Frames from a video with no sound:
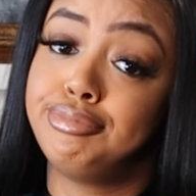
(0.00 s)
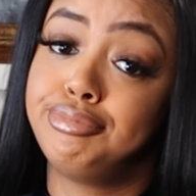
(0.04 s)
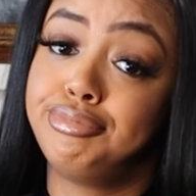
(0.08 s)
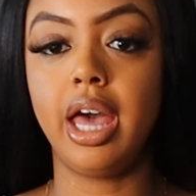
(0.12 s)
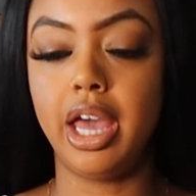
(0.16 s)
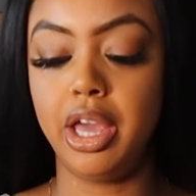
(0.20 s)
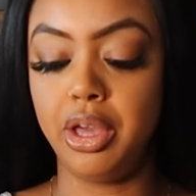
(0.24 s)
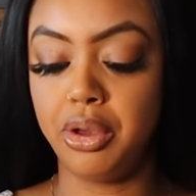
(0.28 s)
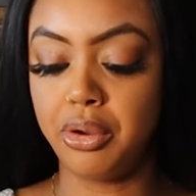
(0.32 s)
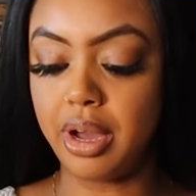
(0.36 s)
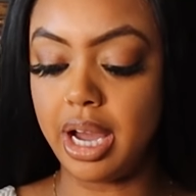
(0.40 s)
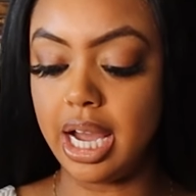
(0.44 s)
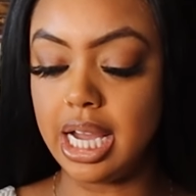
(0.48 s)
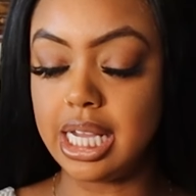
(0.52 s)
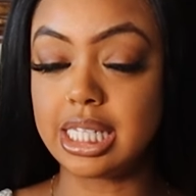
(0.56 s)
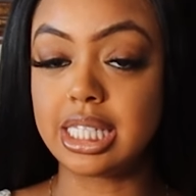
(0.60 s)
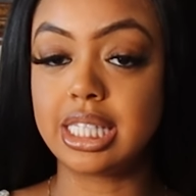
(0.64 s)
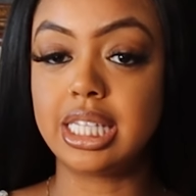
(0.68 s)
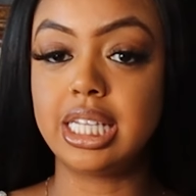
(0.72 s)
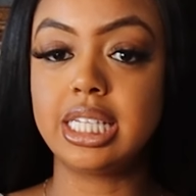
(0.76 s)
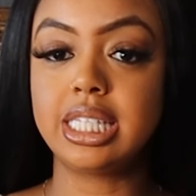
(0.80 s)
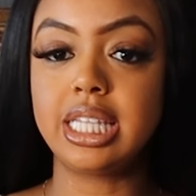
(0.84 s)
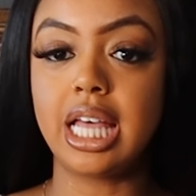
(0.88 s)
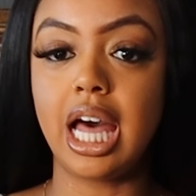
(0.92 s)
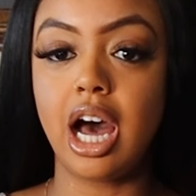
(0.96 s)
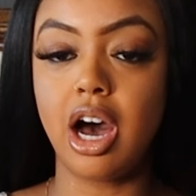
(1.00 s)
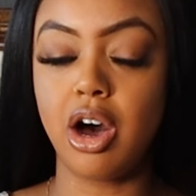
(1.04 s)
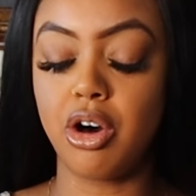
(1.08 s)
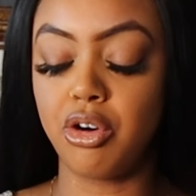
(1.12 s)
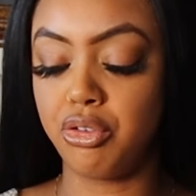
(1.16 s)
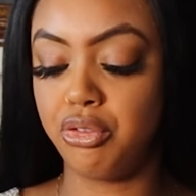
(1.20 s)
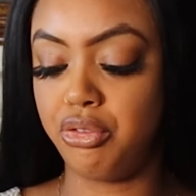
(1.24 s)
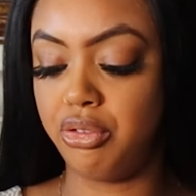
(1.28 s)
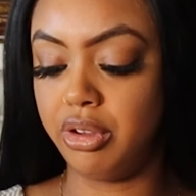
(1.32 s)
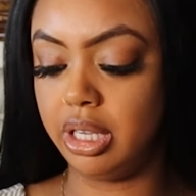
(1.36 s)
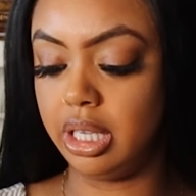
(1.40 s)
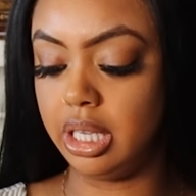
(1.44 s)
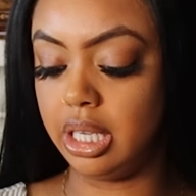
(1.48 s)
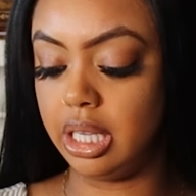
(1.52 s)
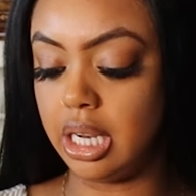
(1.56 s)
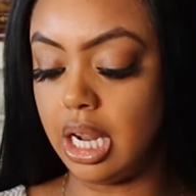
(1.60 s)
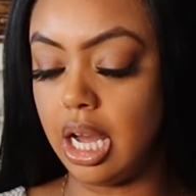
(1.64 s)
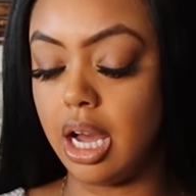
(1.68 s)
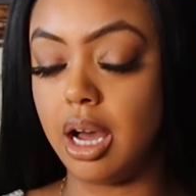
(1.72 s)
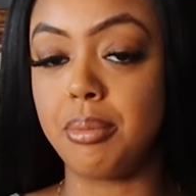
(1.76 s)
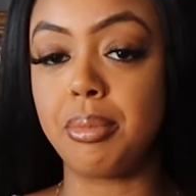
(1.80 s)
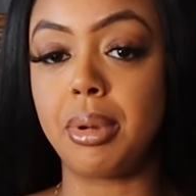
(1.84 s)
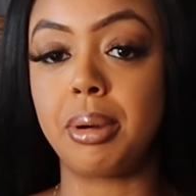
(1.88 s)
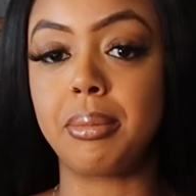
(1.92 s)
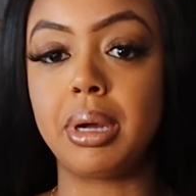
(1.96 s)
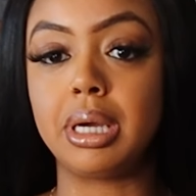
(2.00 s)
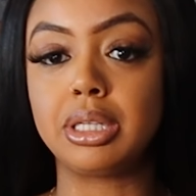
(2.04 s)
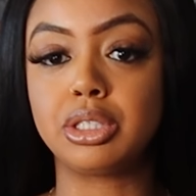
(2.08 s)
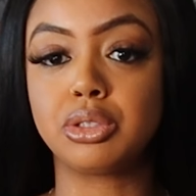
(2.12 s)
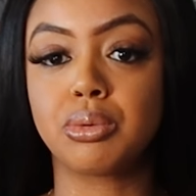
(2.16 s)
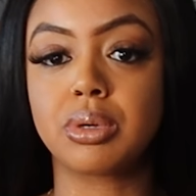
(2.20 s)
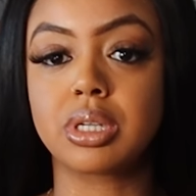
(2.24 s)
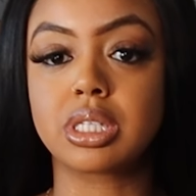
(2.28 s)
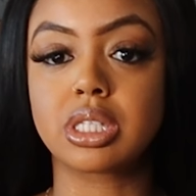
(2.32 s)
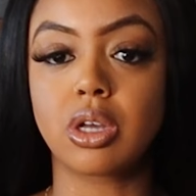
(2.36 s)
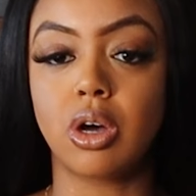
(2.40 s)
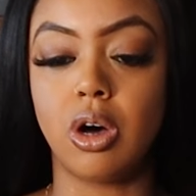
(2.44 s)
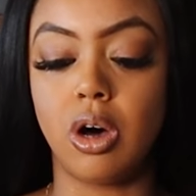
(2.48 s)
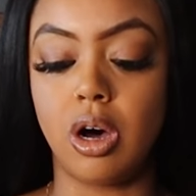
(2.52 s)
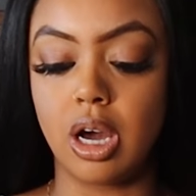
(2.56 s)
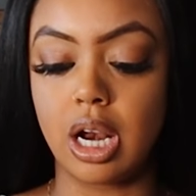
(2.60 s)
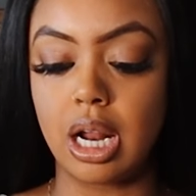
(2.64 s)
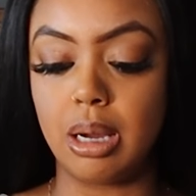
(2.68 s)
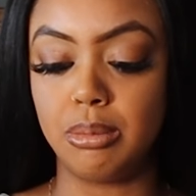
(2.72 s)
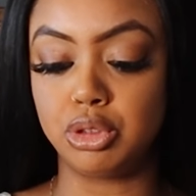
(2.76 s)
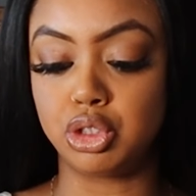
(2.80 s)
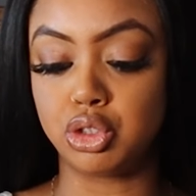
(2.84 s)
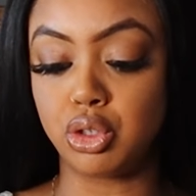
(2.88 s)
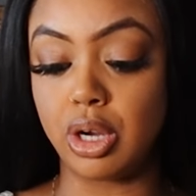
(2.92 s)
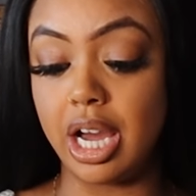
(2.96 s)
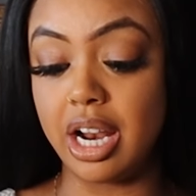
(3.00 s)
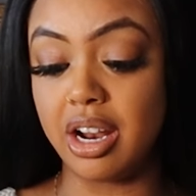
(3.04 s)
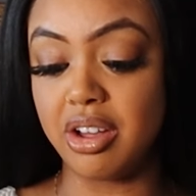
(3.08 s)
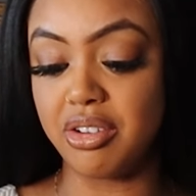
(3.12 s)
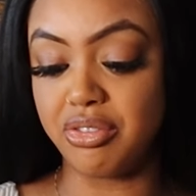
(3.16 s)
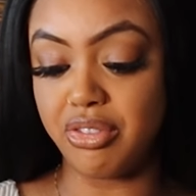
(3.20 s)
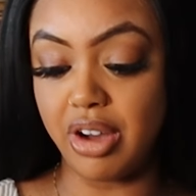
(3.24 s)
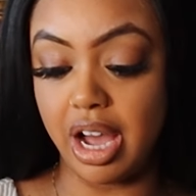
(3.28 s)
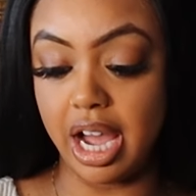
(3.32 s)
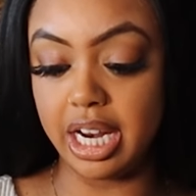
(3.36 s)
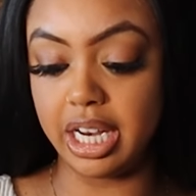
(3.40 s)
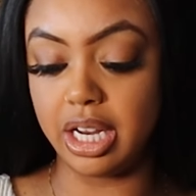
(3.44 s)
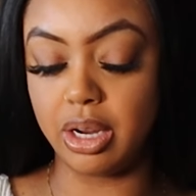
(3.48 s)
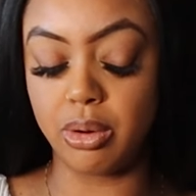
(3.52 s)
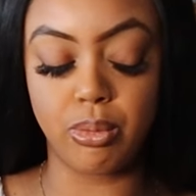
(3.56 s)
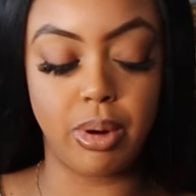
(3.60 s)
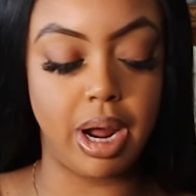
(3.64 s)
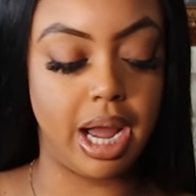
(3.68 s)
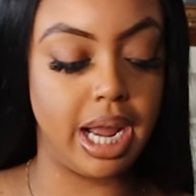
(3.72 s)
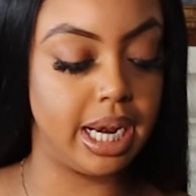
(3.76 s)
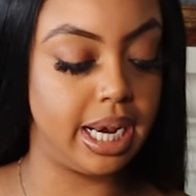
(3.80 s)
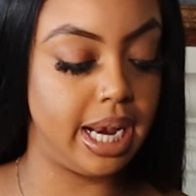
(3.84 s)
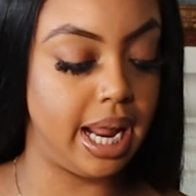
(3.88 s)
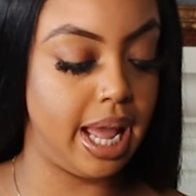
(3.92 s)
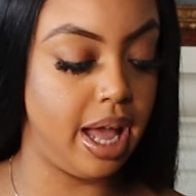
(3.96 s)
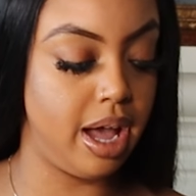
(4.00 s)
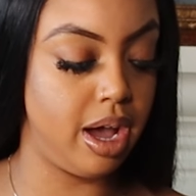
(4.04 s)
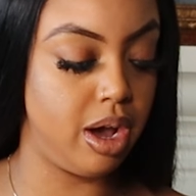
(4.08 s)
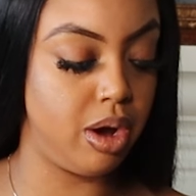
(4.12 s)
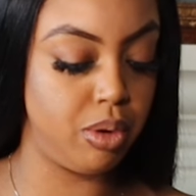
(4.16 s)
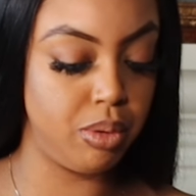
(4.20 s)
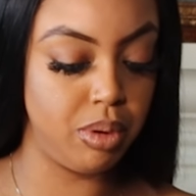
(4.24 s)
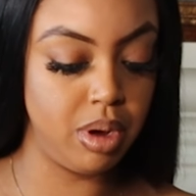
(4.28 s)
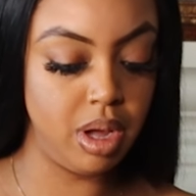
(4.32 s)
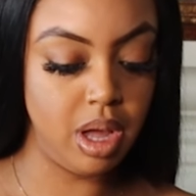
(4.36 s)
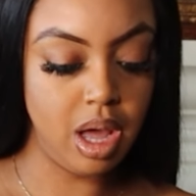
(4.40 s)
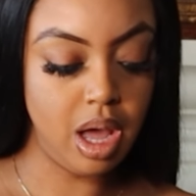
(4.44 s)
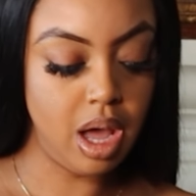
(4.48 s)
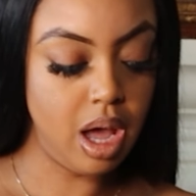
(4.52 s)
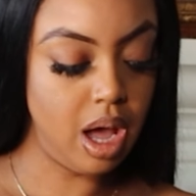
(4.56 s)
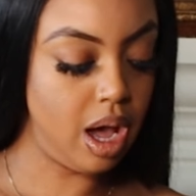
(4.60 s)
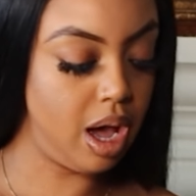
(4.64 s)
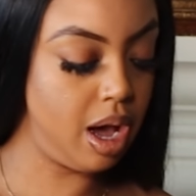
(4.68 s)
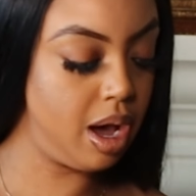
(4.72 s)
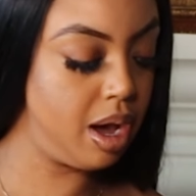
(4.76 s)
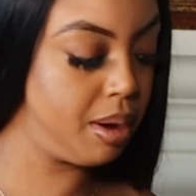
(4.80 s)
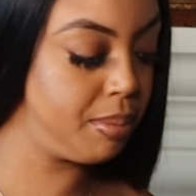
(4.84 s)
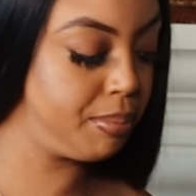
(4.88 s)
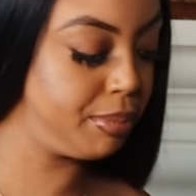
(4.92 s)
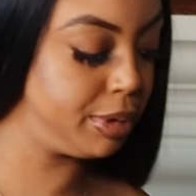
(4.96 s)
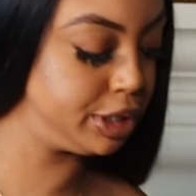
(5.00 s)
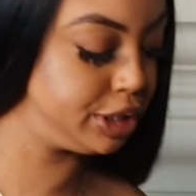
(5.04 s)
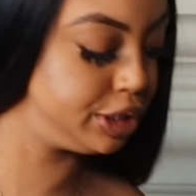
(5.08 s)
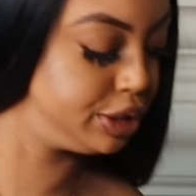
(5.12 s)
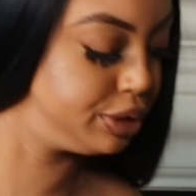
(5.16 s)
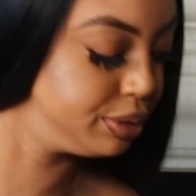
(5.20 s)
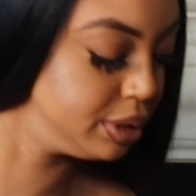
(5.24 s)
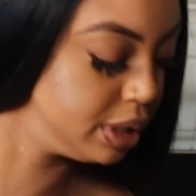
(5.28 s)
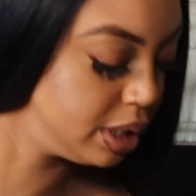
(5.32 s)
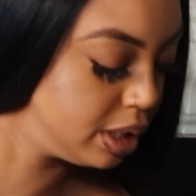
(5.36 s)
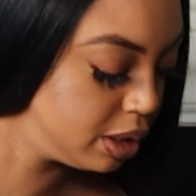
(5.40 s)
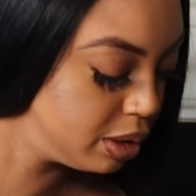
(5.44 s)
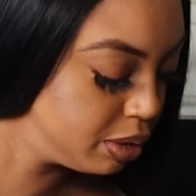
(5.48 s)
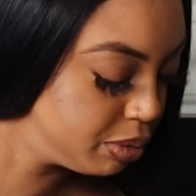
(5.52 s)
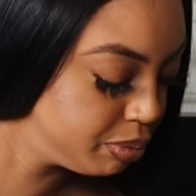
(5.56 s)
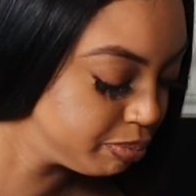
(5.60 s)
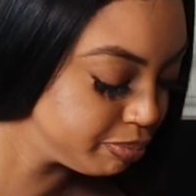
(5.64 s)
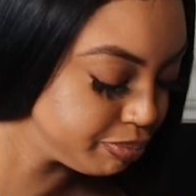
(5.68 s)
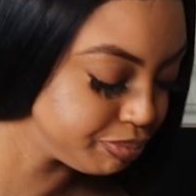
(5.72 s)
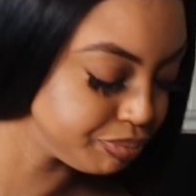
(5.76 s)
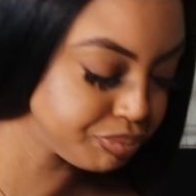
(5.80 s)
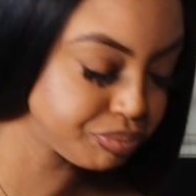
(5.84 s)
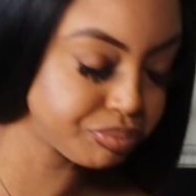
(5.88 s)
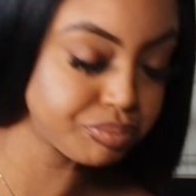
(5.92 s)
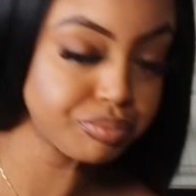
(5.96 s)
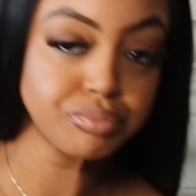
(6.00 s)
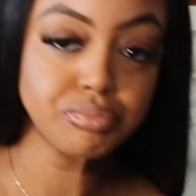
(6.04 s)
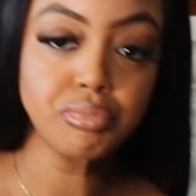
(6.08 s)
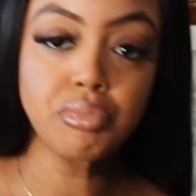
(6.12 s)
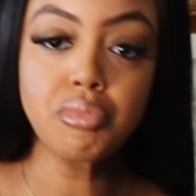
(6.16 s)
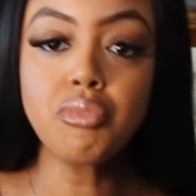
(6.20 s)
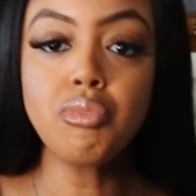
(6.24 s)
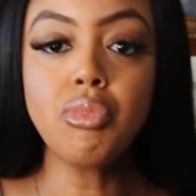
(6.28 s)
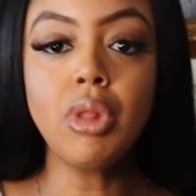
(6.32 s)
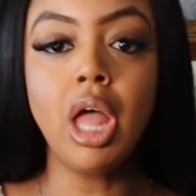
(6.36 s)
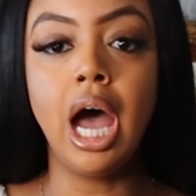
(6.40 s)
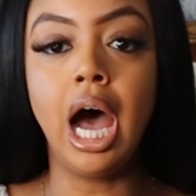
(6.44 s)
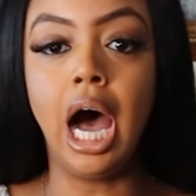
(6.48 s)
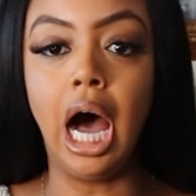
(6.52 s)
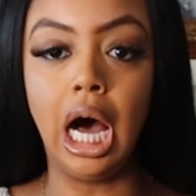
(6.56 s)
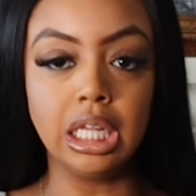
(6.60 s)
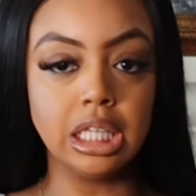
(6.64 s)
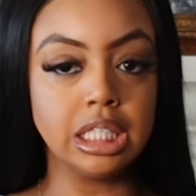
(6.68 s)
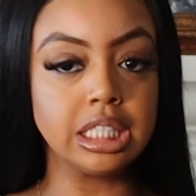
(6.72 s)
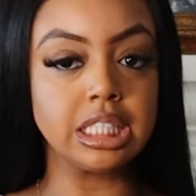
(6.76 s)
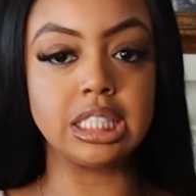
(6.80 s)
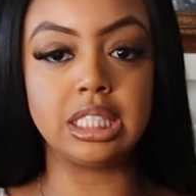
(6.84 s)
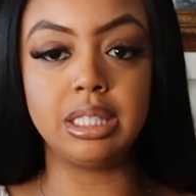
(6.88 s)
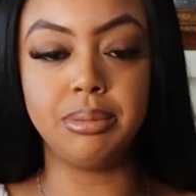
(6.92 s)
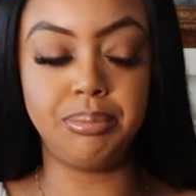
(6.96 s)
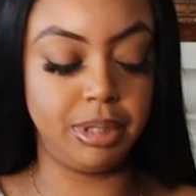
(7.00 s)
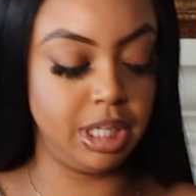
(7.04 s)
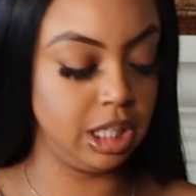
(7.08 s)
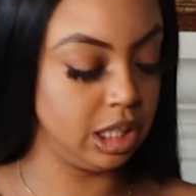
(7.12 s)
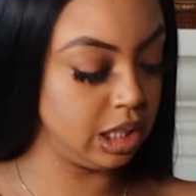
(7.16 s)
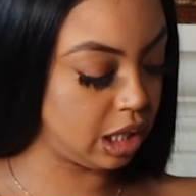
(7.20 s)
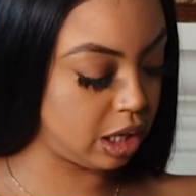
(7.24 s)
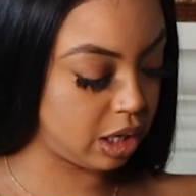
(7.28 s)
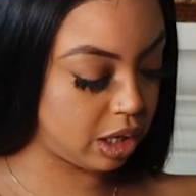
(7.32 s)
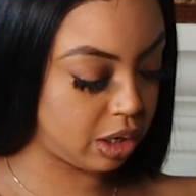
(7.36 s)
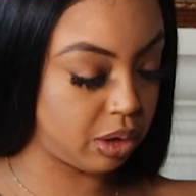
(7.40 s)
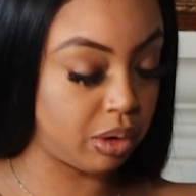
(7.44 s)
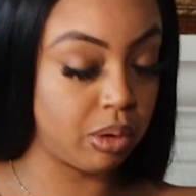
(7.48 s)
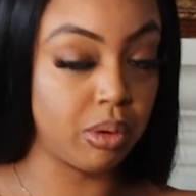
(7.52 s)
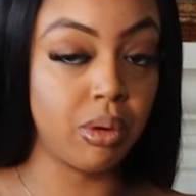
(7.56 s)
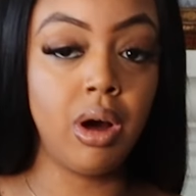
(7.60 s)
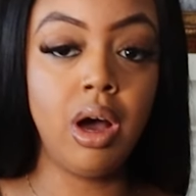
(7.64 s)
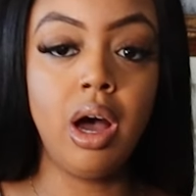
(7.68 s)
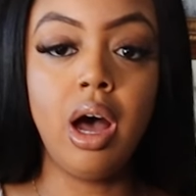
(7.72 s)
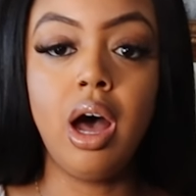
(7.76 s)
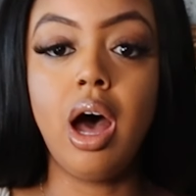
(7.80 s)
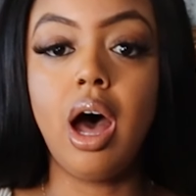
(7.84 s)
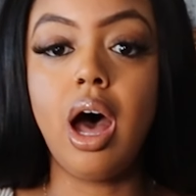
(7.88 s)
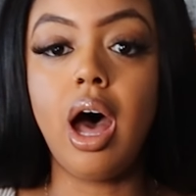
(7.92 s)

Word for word: Hey you guys, this outfit, um I'm not sure what it's called, I'm trying to find it right now, um but you know, I'll list it below.